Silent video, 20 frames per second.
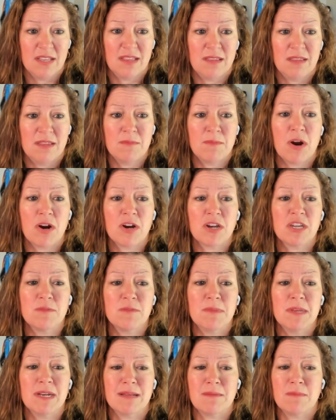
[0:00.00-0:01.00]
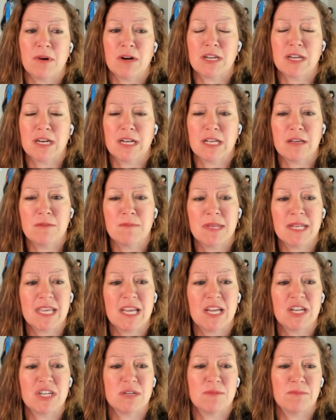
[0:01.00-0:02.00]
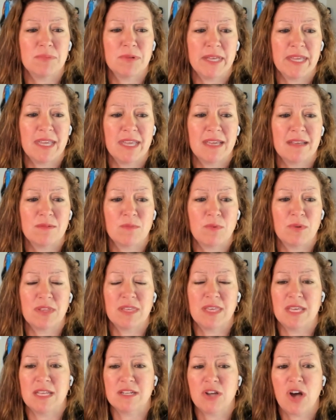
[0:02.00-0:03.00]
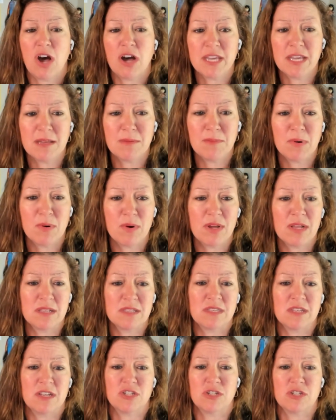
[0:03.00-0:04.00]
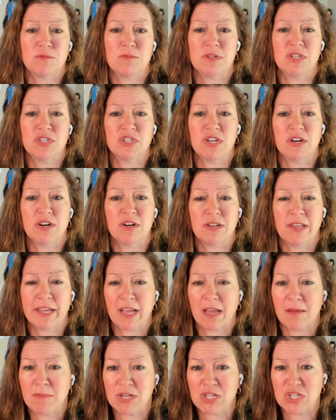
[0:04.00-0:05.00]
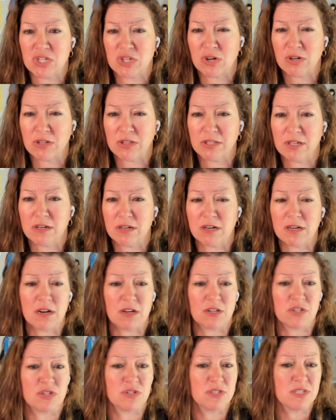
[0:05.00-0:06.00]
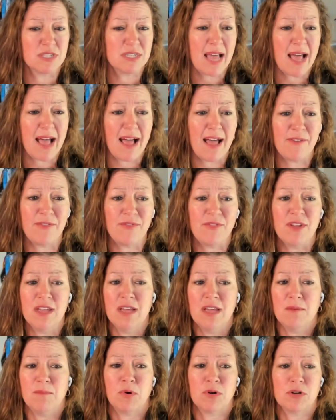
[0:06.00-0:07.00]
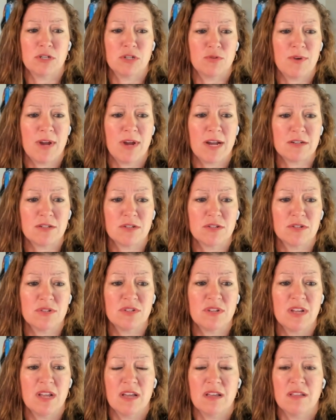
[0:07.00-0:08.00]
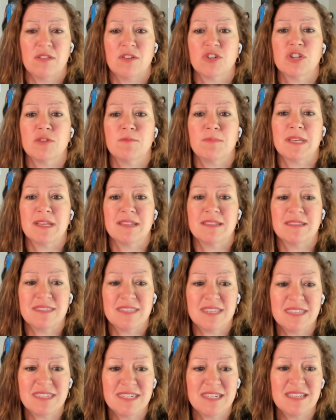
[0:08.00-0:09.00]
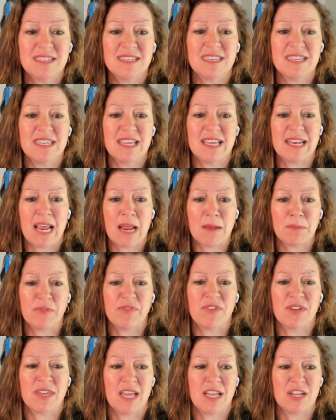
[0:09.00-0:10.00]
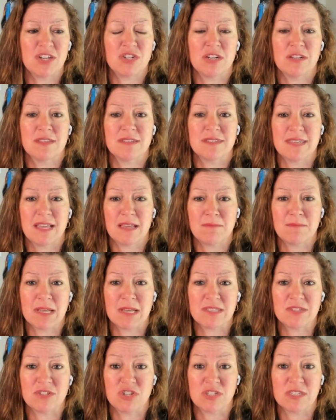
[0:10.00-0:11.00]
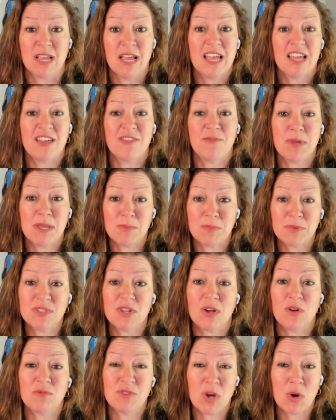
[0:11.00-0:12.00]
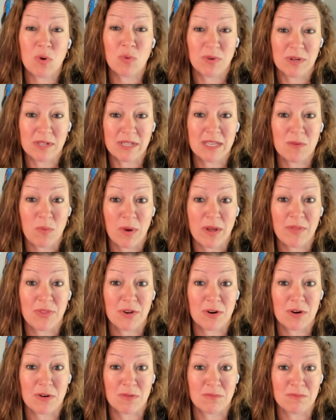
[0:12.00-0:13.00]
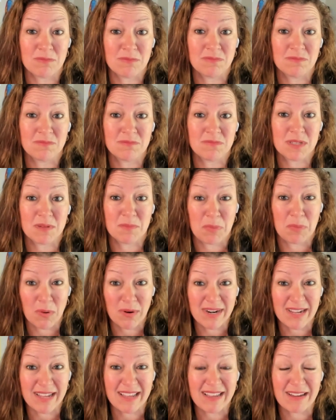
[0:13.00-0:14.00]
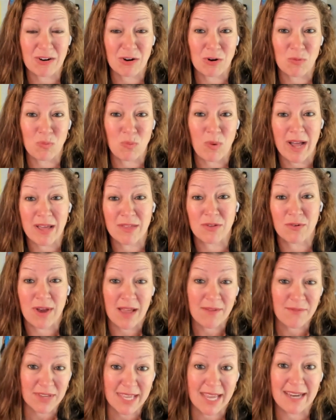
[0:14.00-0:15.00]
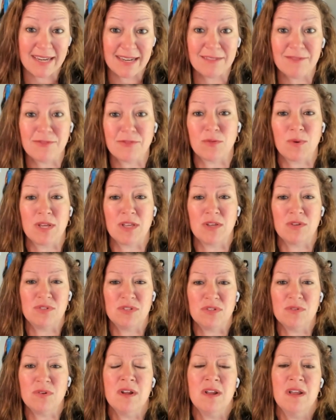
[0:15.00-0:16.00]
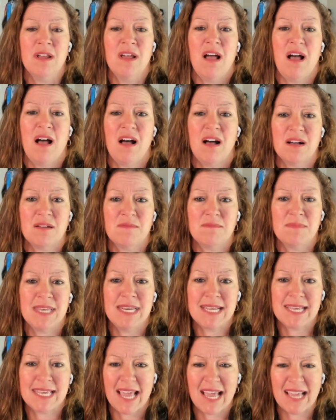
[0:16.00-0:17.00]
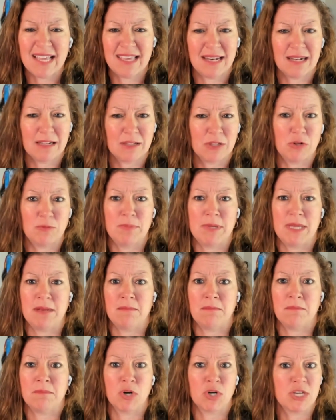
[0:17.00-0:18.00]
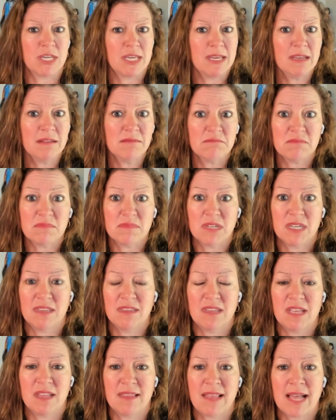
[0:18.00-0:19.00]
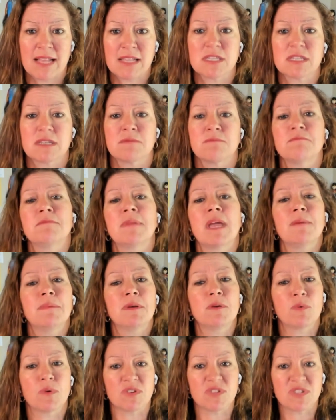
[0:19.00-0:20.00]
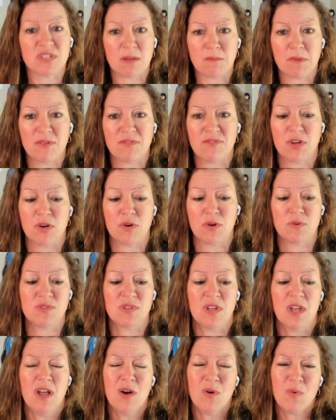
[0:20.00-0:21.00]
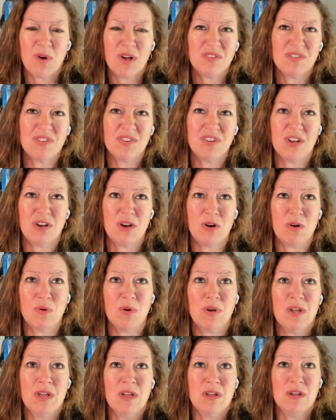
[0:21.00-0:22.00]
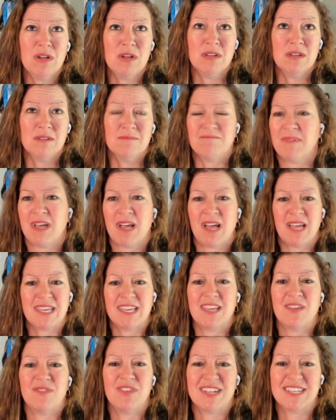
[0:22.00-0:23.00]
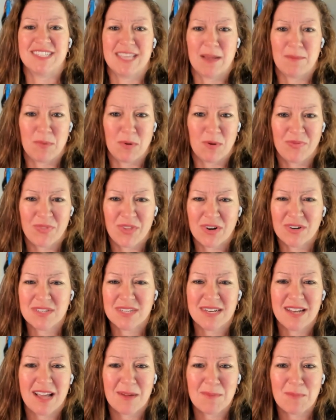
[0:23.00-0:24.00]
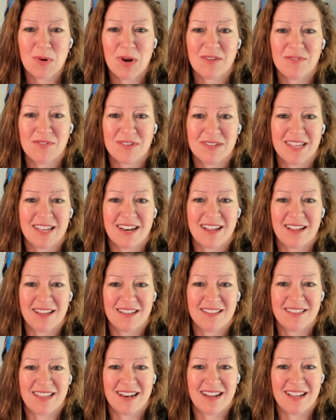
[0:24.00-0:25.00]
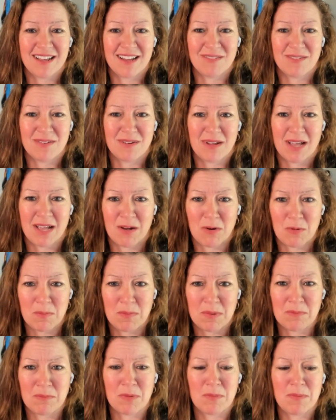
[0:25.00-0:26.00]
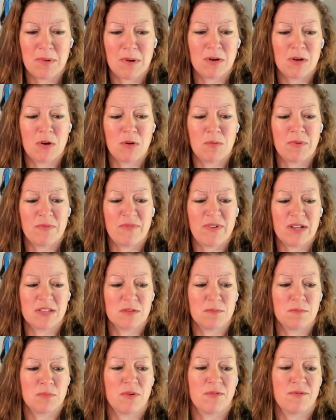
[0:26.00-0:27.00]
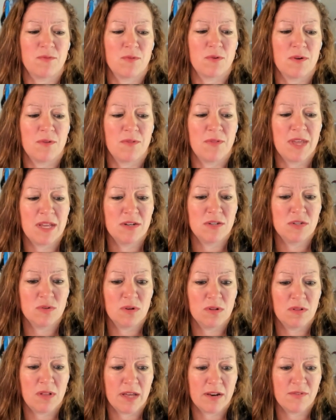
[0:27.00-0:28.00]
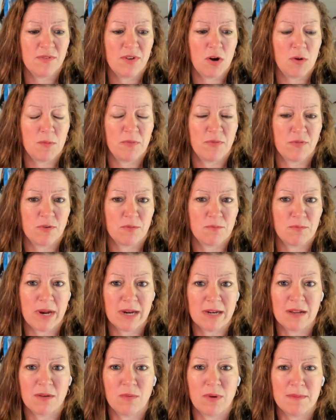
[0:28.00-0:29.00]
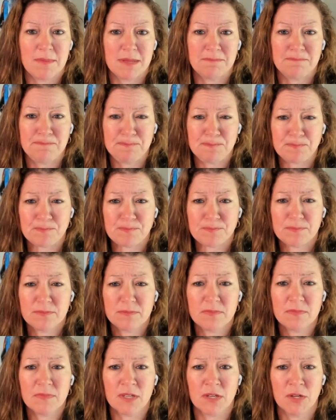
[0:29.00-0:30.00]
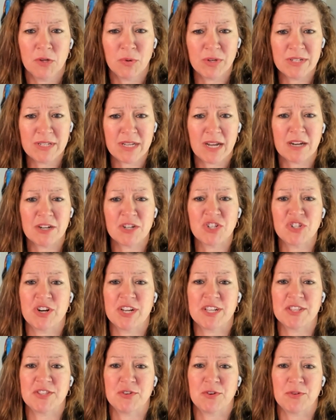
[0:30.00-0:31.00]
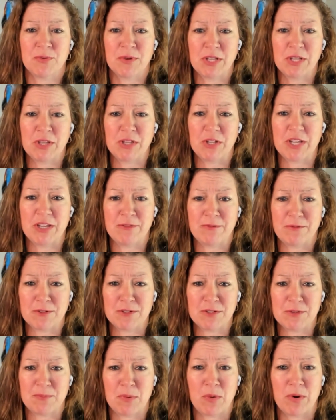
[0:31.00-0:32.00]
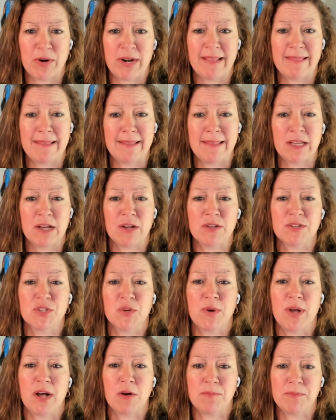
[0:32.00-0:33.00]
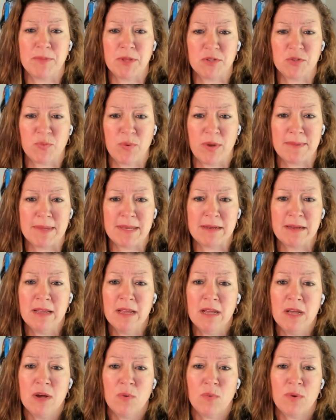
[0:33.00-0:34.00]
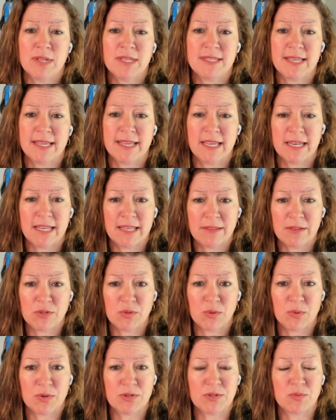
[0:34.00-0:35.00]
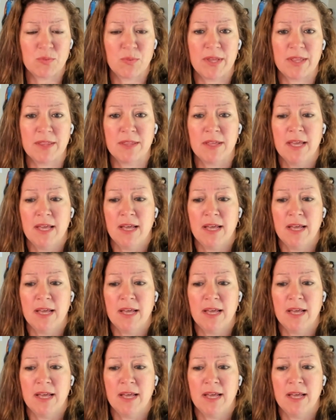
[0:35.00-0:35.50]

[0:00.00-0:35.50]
The marketing communication plan with key talking points, it should be shared, like I mentioned earlier, across your staff, board of directors. There should be consistency and amplification of the same messages. If people don't know really what they're supporting or why they're advocating for what you do, then it can get a little bit murky. And then that's maybe where some of those, well, I can give you an example. There's a nonprofit that I help and pro bono provide support for. They do a lot of help for pregnant women who are in dire straits, who are really looking for support. And then they also help those women once they get in the doors with